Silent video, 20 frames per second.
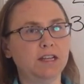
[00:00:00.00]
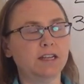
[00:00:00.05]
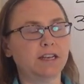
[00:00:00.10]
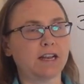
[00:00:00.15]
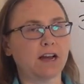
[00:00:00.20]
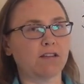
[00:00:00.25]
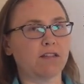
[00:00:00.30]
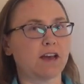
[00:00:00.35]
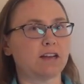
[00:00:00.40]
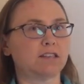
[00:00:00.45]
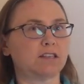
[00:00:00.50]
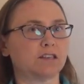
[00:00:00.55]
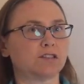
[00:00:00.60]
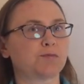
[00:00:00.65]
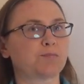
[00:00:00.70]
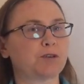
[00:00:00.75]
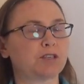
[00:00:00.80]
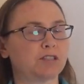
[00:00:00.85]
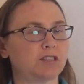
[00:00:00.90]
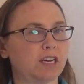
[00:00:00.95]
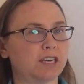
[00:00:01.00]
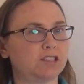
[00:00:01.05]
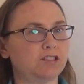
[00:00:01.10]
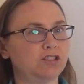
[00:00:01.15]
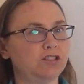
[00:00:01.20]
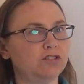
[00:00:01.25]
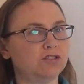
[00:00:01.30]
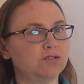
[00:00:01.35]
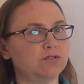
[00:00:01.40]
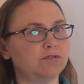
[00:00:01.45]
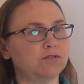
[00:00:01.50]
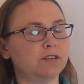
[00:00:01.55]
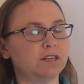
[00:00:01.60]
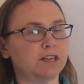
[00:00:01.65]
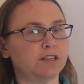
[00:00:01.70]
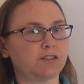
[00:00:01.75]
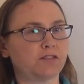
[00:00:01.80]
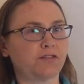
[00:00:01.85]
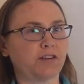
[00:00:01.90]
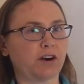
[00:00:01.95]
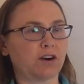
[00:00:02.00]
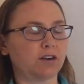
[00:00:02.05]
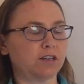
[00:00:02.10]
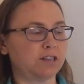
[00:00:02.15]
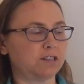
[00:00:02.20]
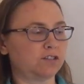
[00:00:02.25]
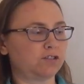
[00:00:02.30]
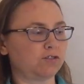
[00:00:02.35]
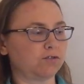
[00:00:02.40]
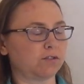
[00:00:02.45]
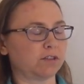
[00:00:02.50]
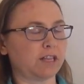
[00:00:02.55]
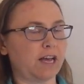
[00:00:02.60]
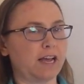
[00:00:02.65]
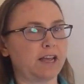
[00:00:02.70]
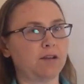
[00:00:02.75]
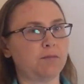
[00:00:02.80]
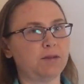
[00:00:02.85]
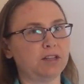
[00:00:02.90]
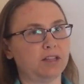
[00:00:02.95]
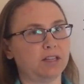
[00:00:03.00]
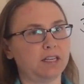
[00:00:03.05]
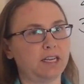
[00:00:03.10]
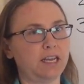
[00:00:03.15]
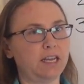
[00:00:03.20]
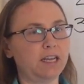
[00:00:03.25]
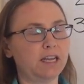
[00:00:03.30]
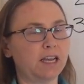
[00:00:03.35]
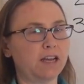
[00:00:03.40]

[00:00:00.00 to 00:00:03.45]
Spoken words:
Now, that does protect you as far as your liability.